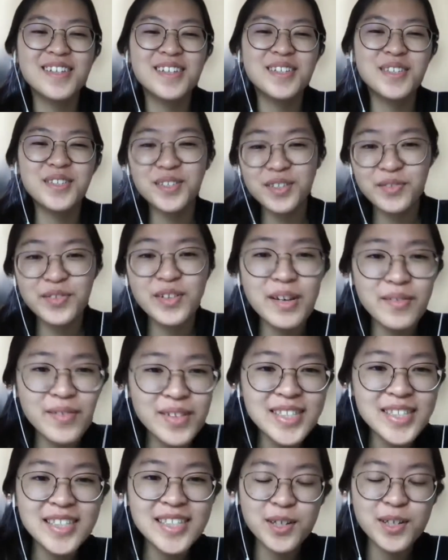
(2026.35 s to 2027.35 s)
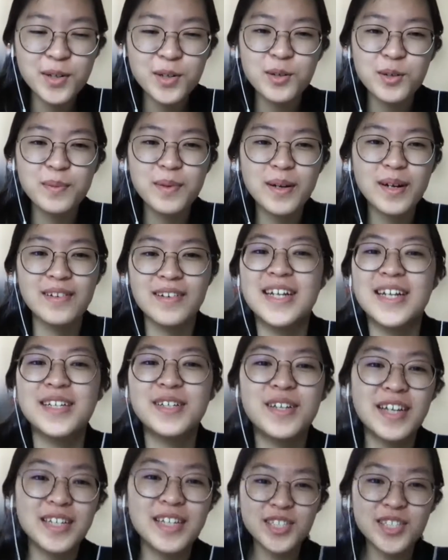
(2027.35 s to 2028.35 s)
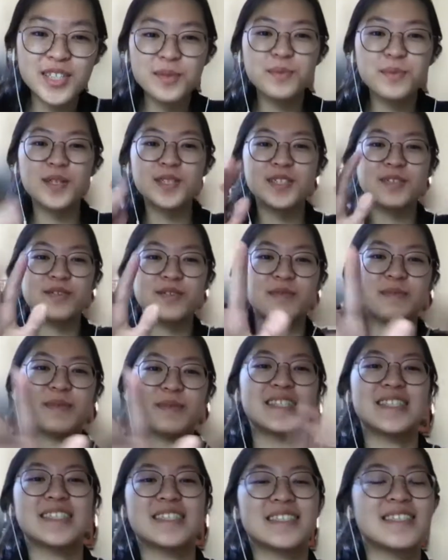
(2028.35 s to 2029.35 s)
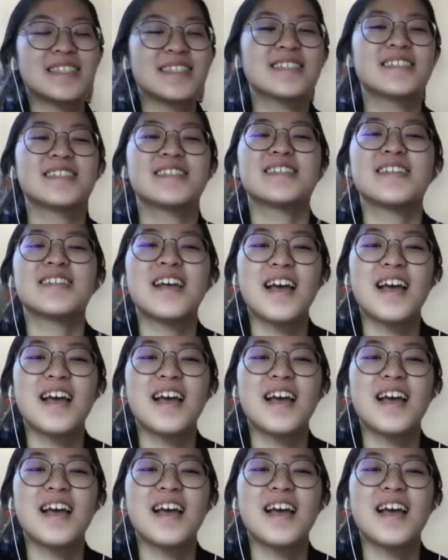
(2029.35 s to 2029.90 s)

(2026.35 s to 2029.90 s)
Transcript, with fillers: so if you ever see a cobra right you can just watch it from a distance